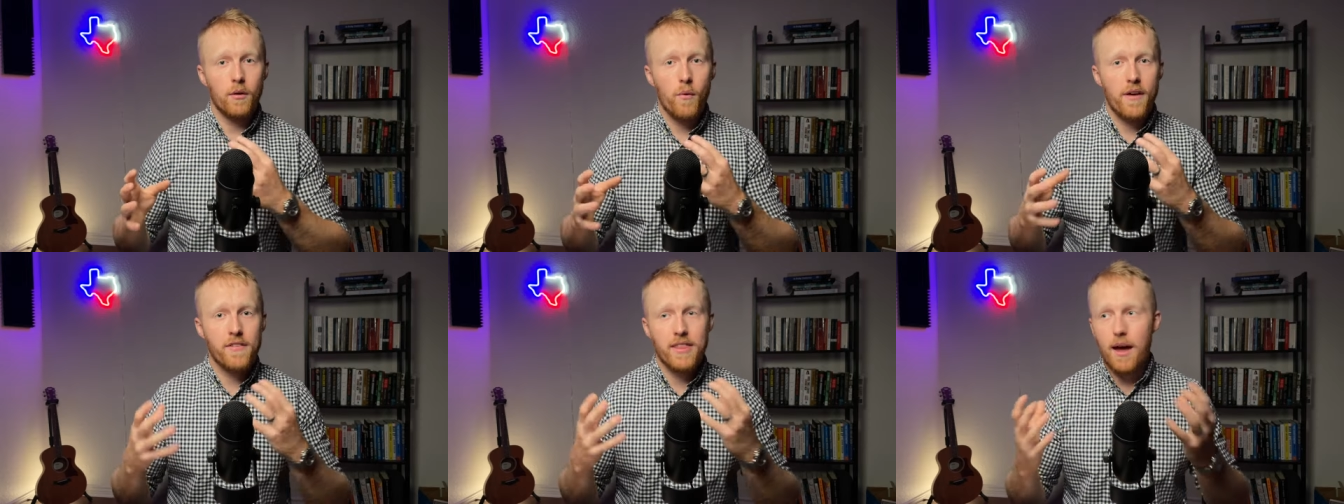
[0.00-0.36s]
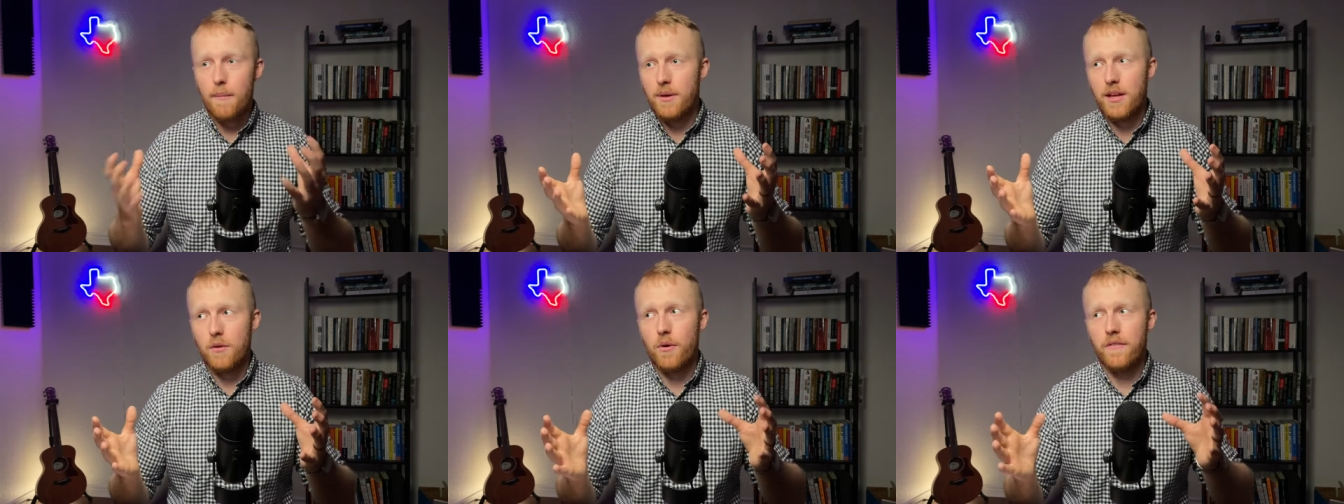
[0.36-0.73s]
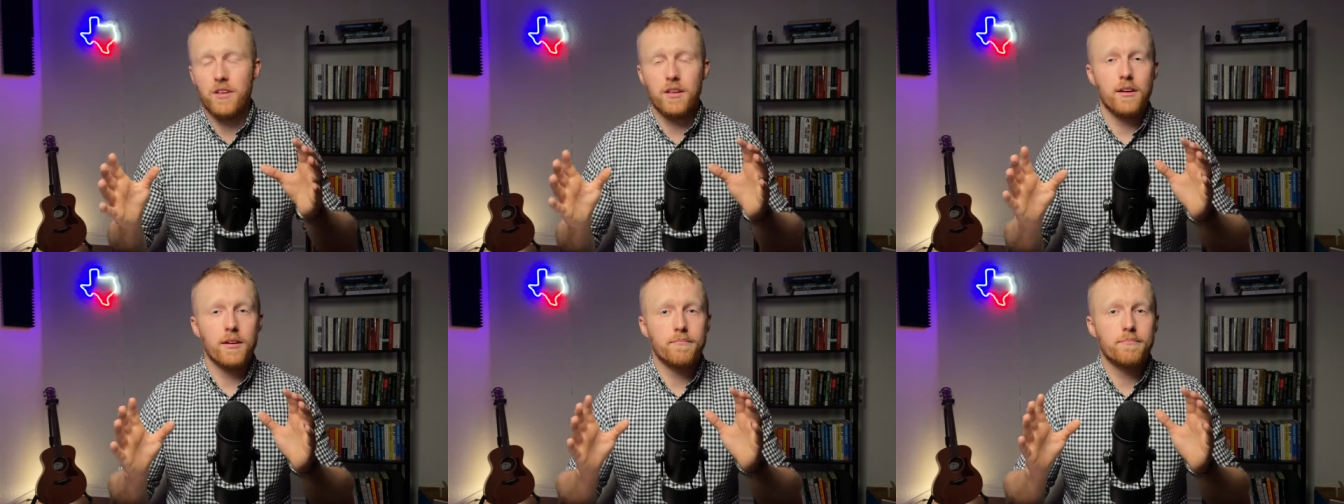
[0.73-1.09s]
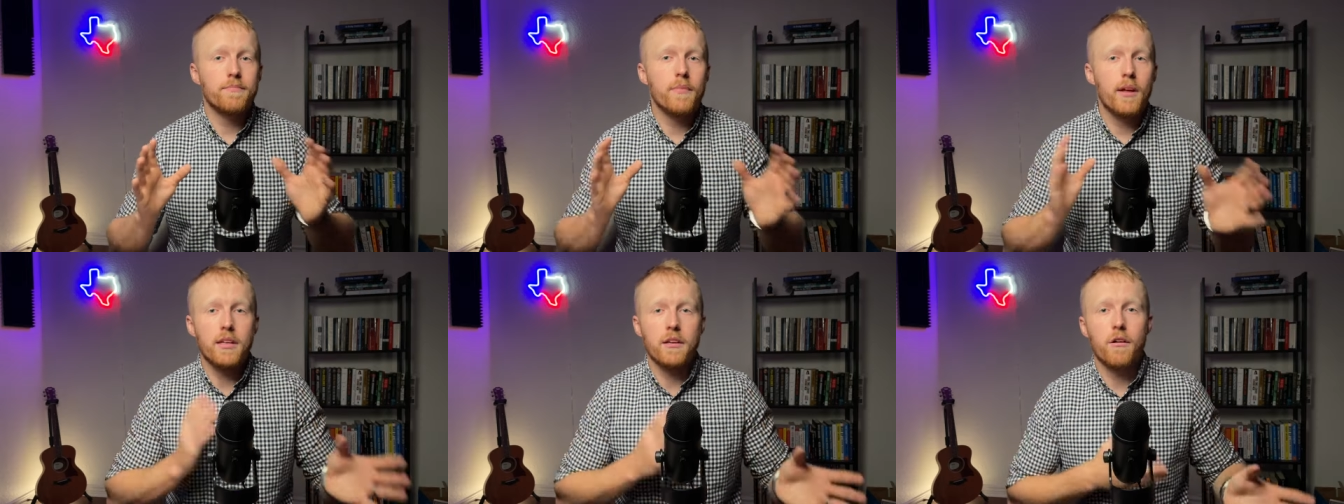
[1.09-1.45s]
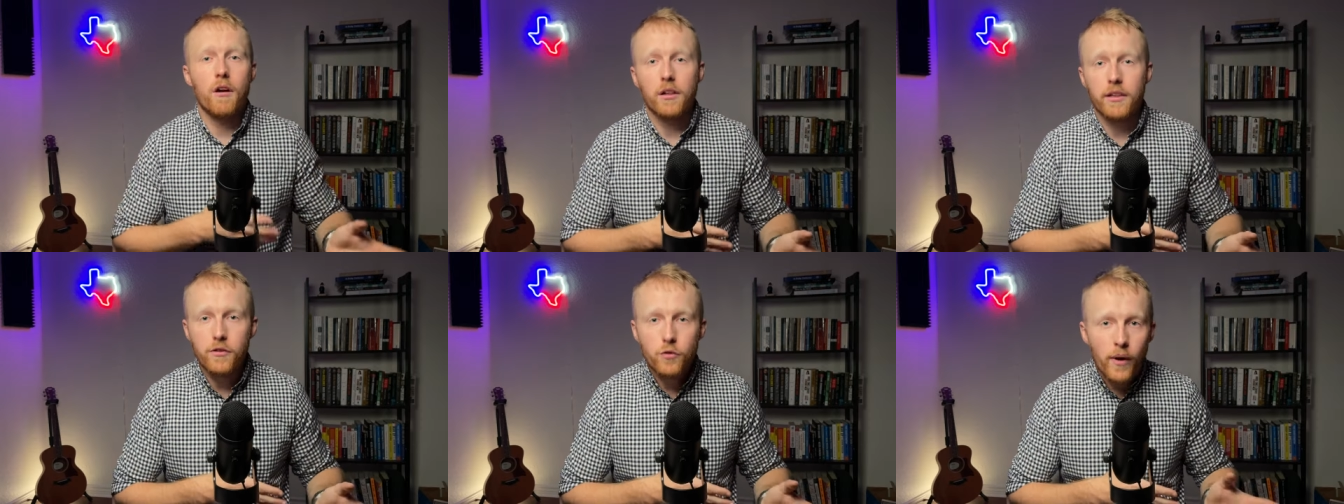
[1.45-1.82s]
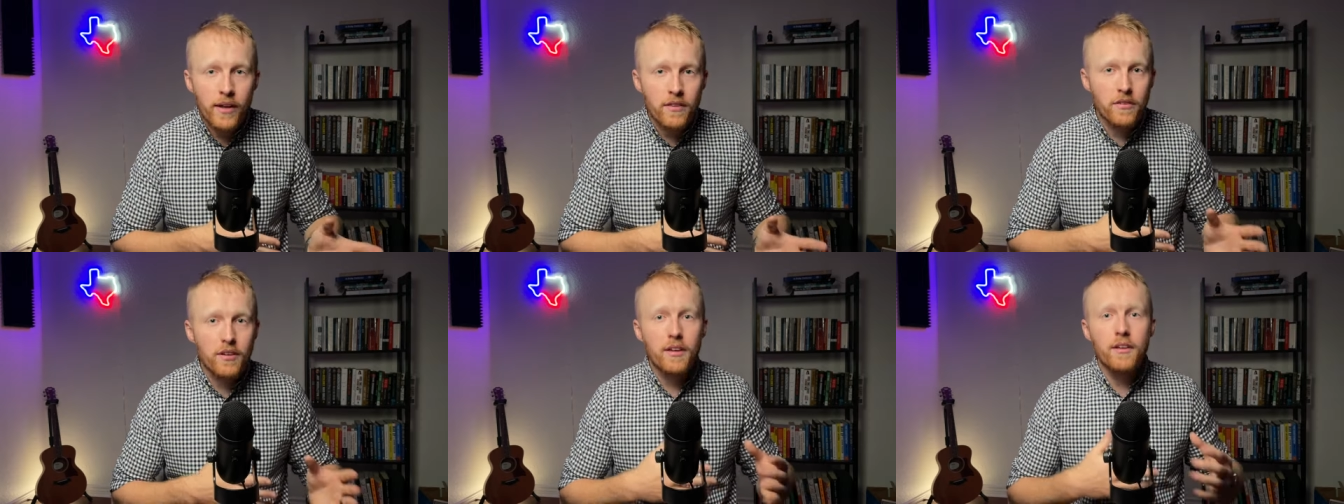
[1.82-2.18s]
whether that be whether you're in your early
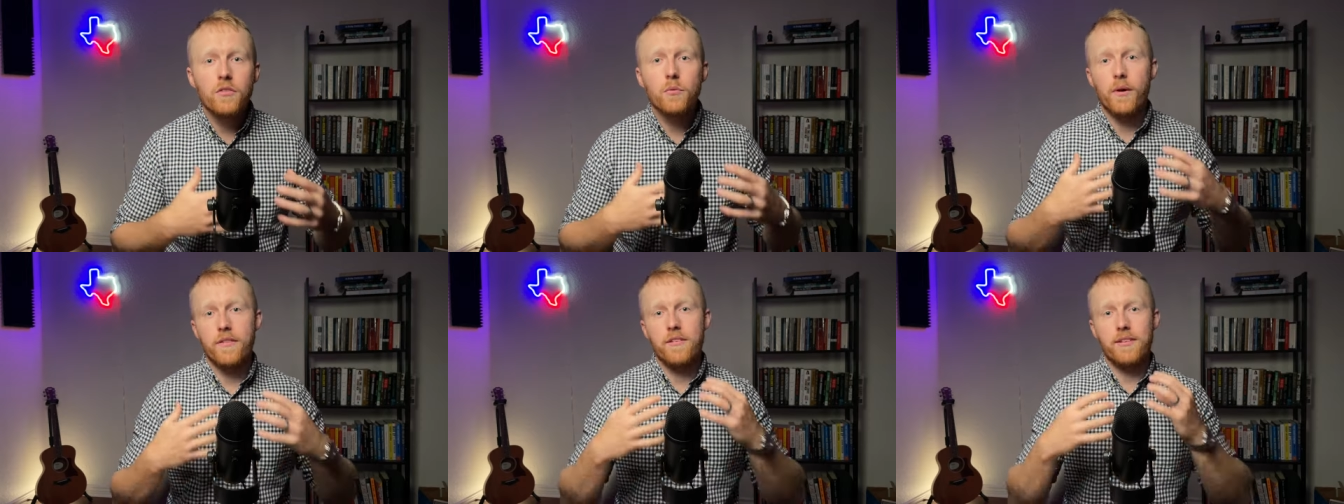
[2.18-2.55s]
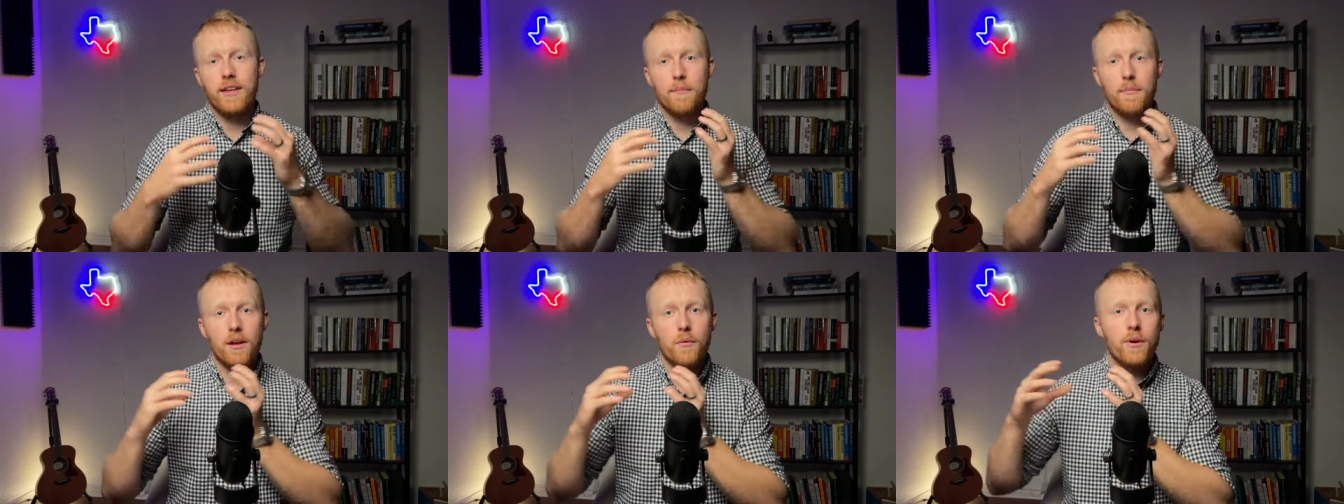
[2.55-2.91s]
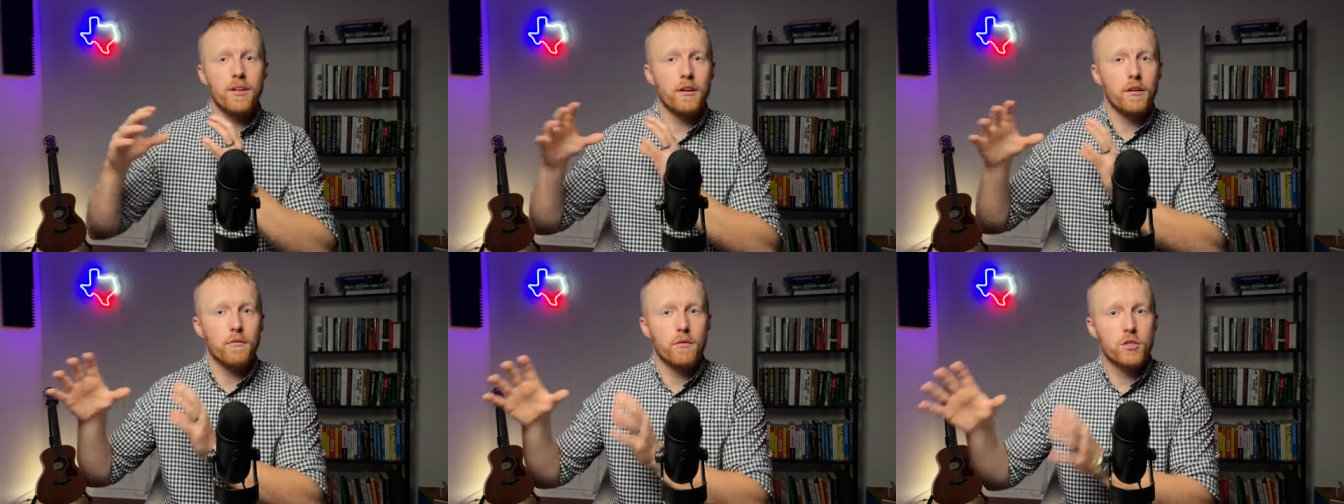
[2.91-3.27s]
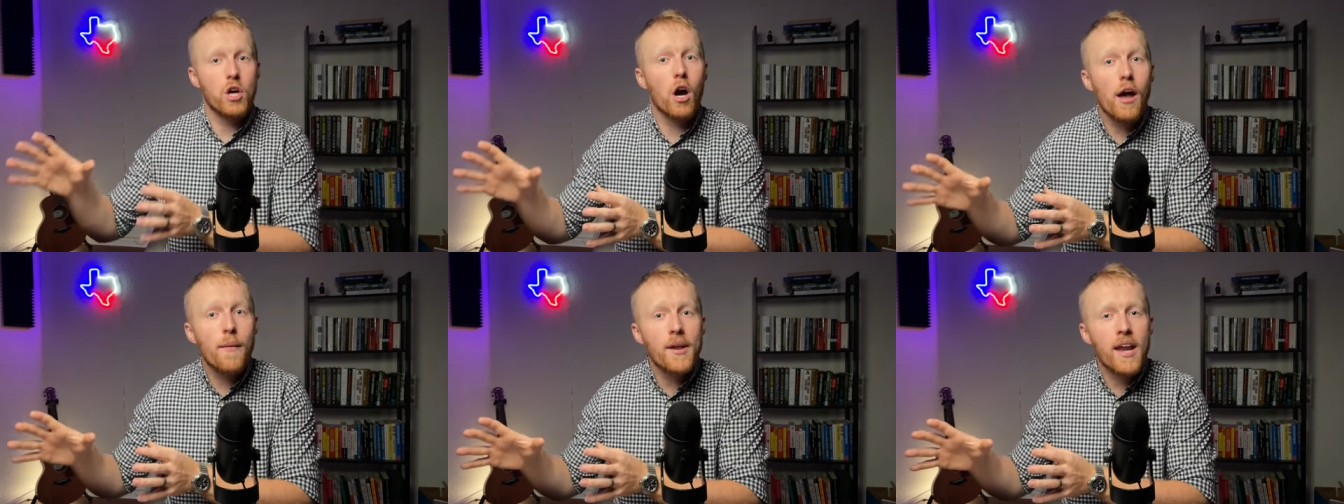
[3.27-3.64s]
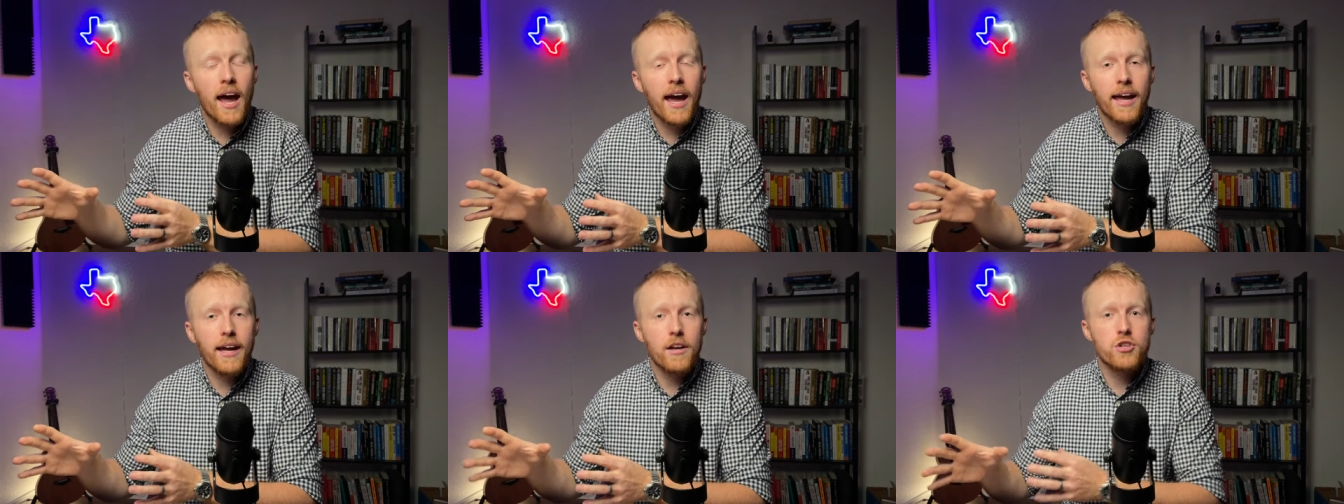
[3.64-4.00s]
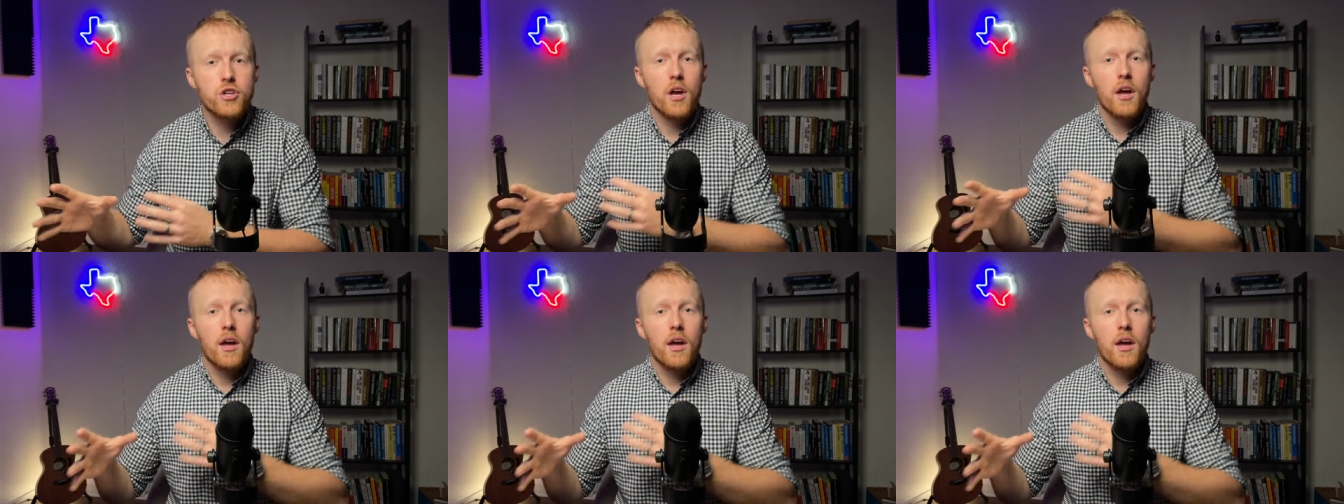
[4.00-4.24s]
20s, whether that be when you're retirement age,